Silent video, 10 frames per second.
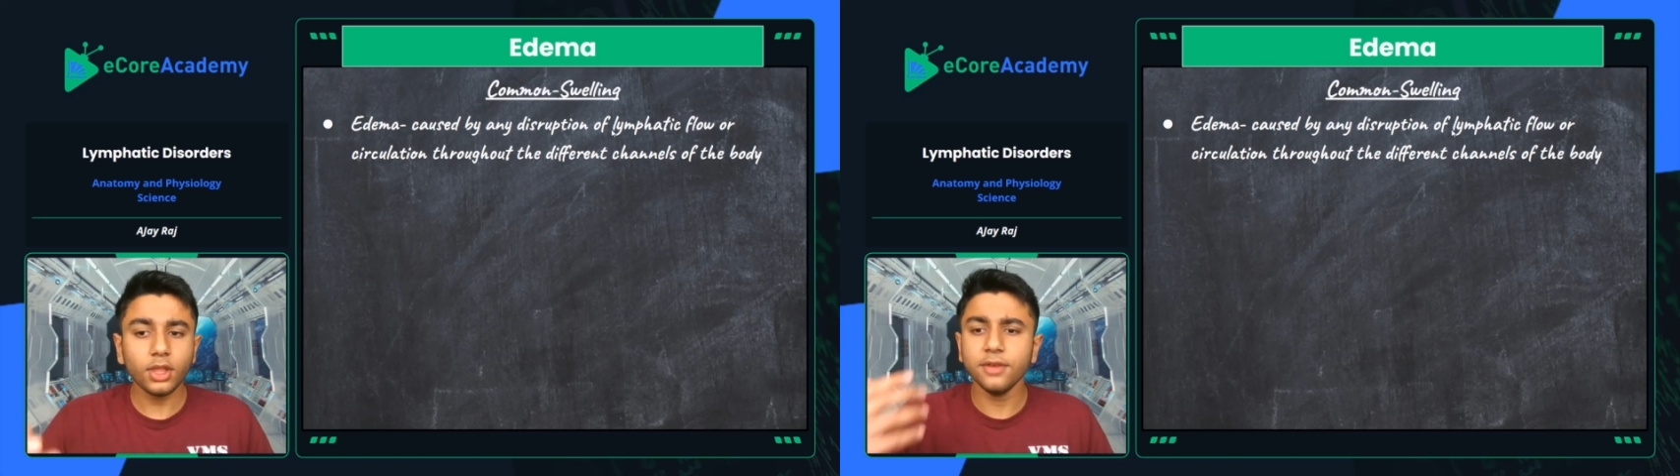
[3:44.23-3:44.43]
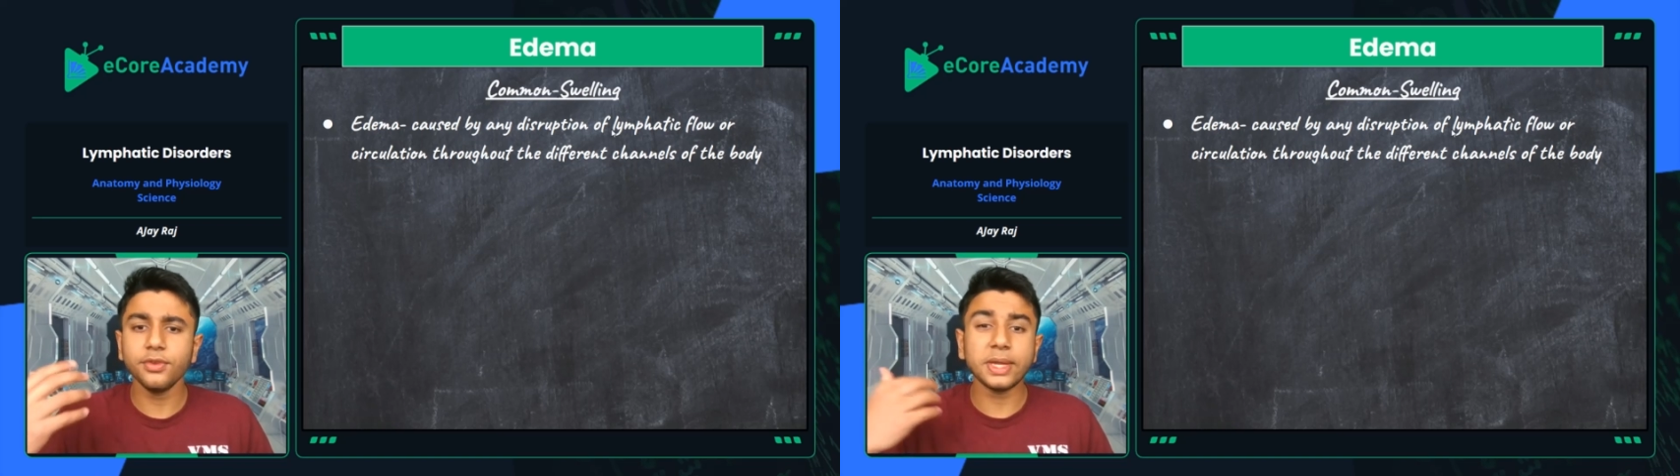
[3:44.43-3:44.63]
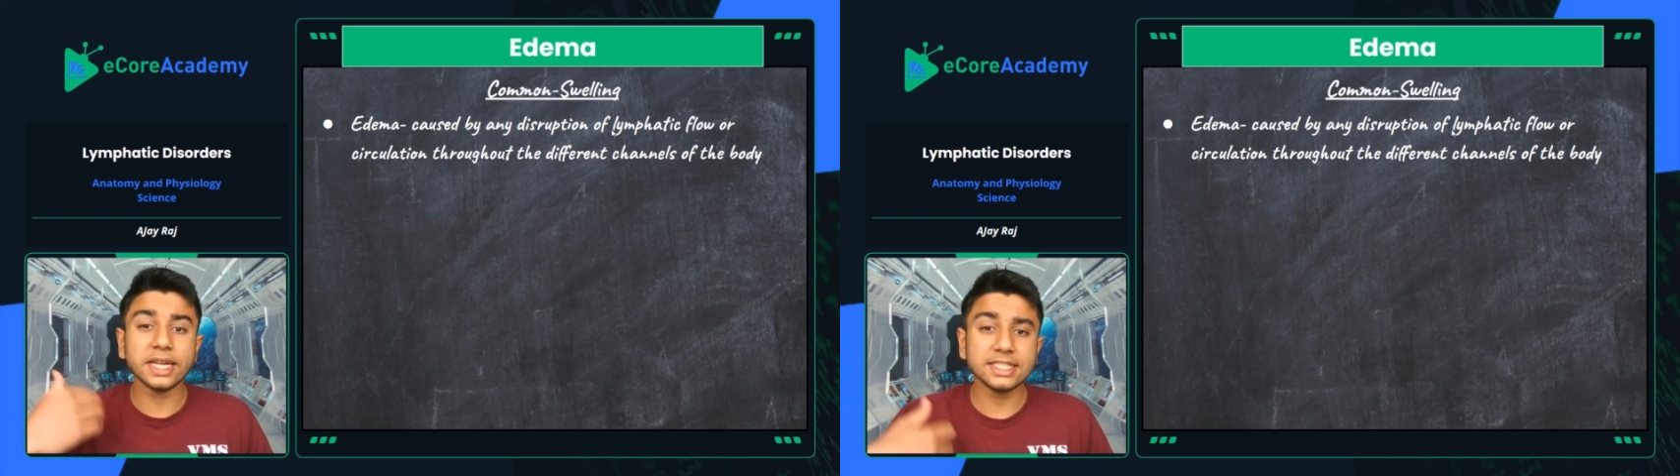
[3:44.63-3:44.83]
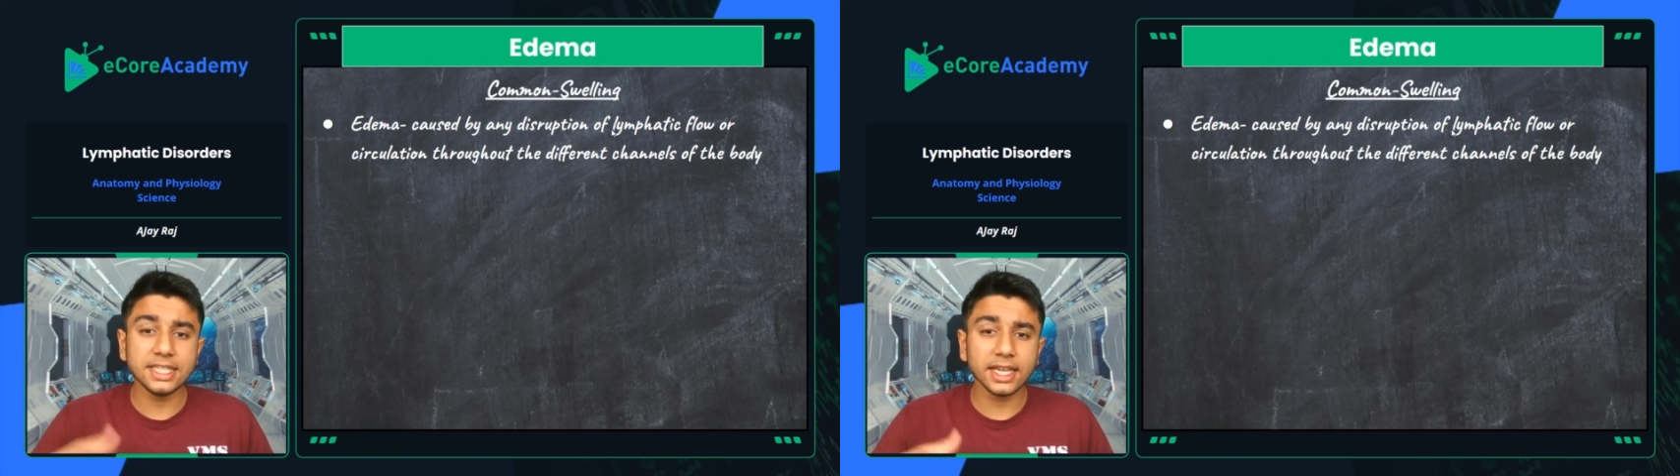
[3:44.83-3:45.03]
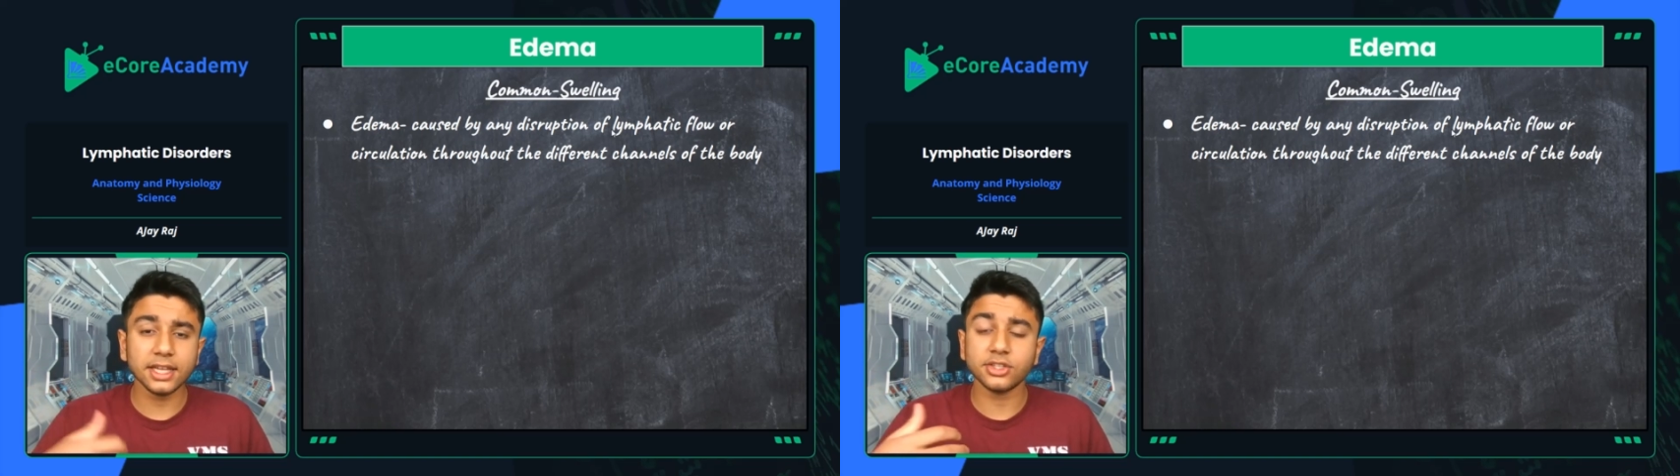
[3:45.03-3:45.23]
if you get
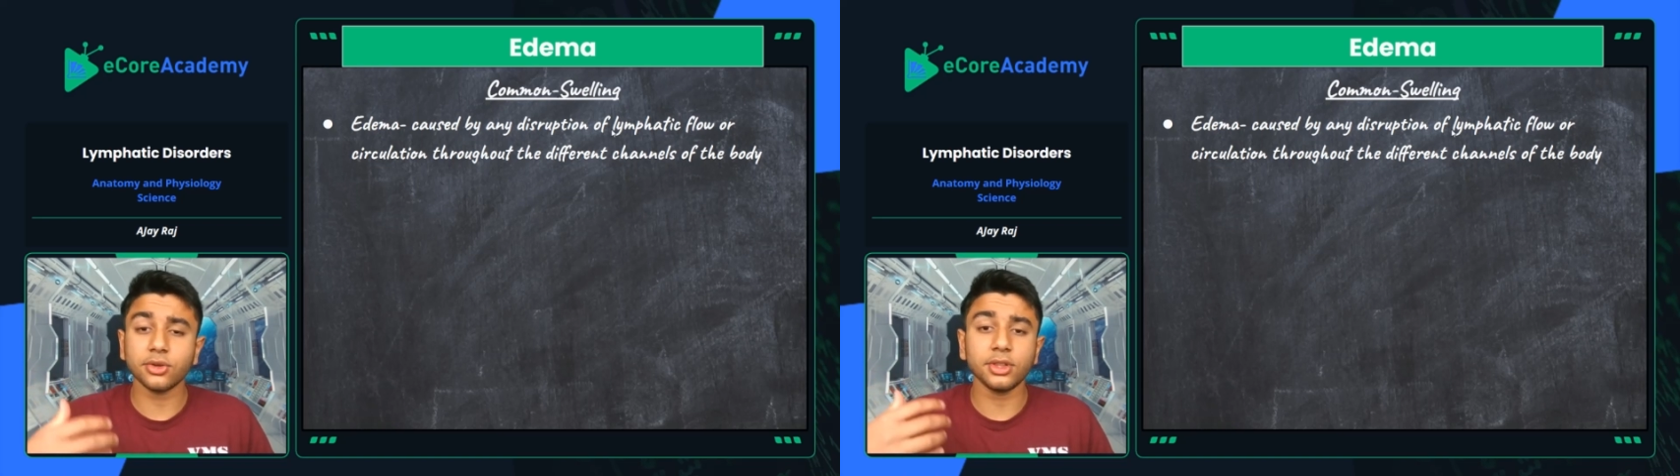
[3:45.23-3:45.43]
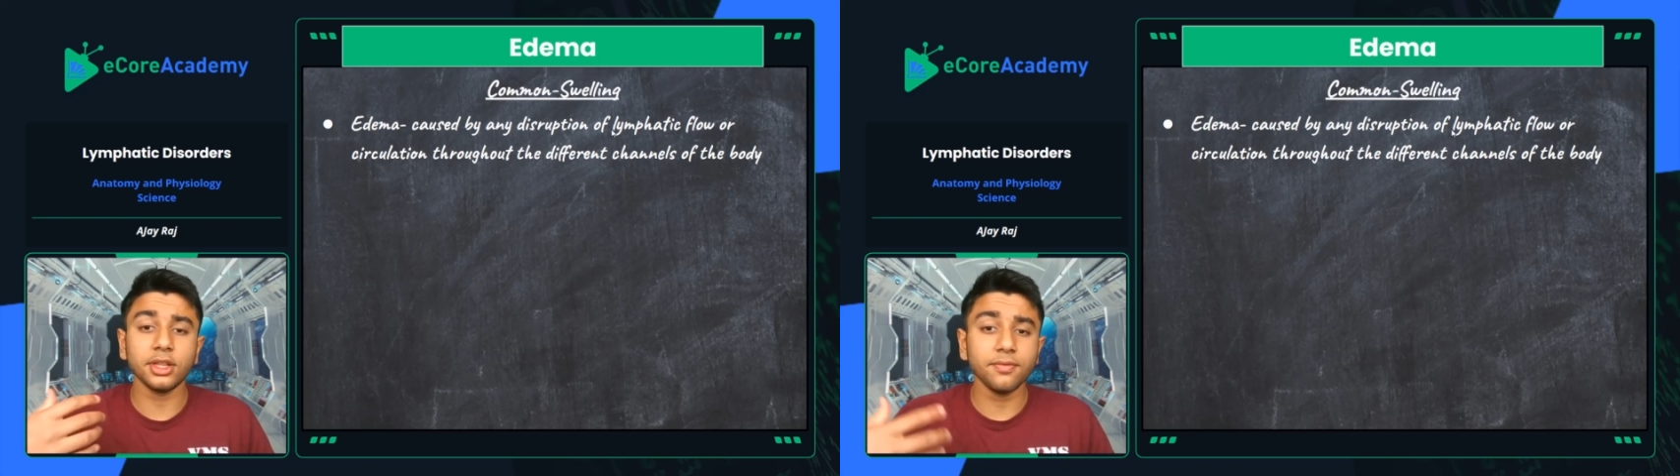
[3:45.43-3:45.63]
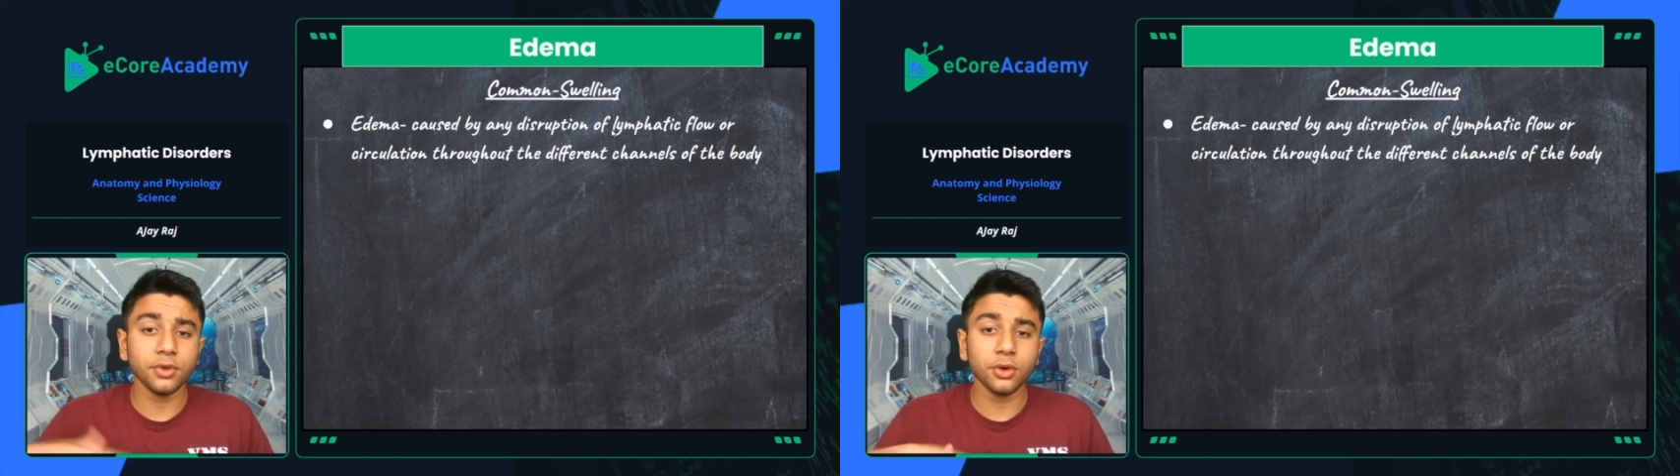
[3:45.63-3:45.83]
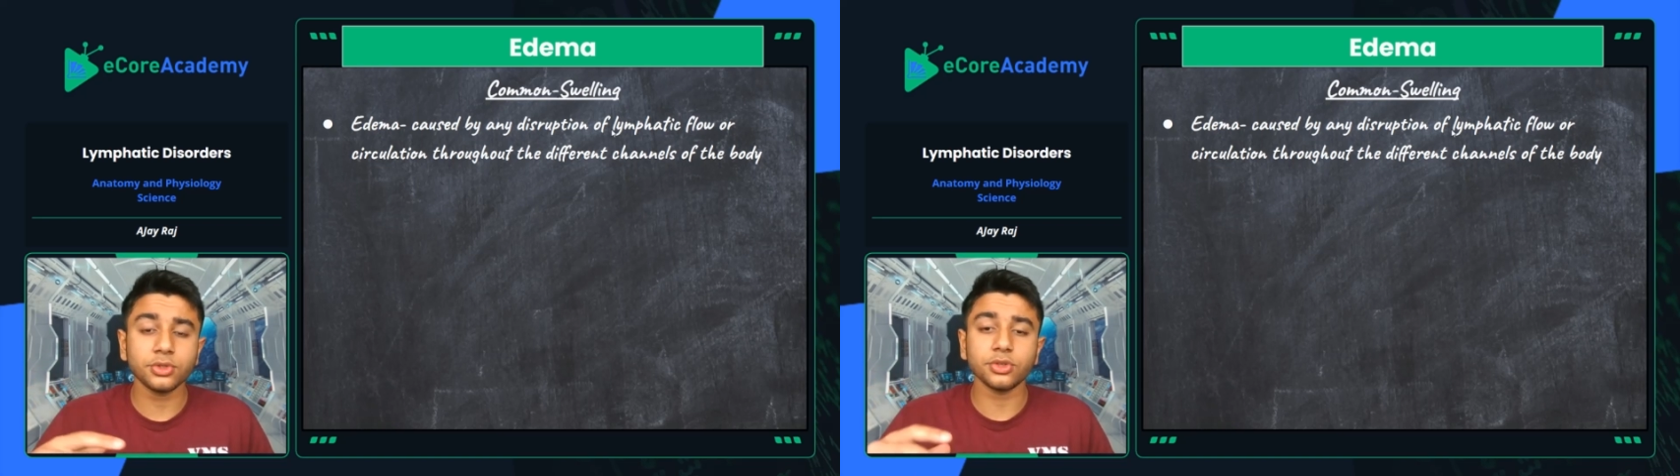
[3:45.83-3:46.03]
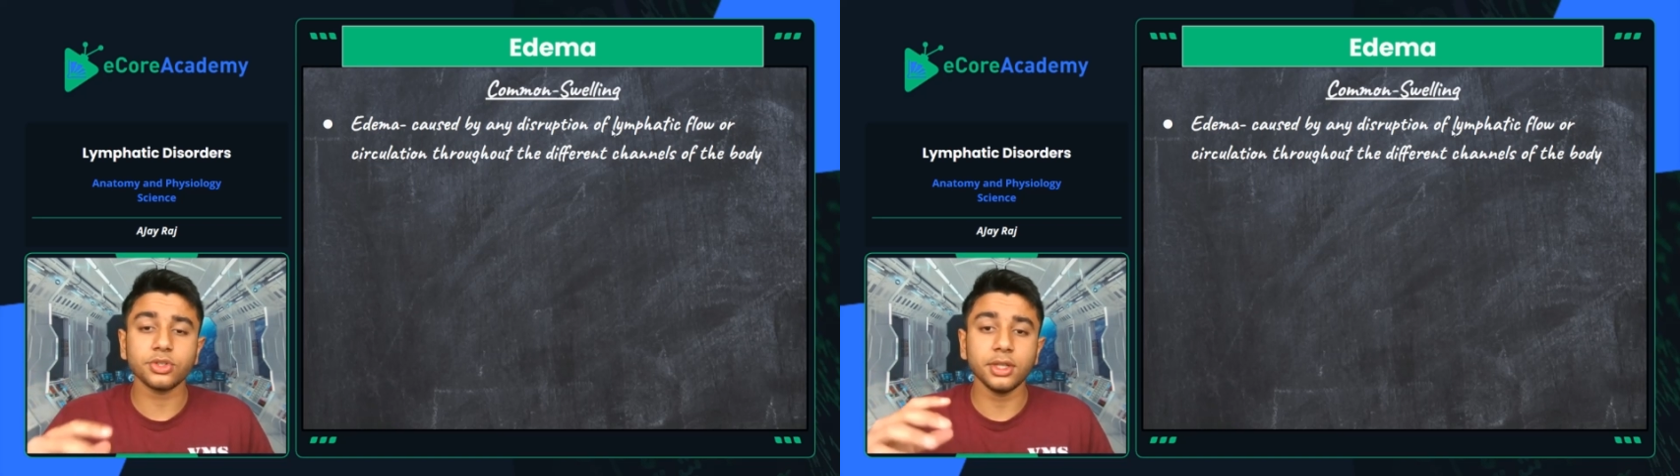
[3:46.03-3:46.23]
sick and certain lymph nodes or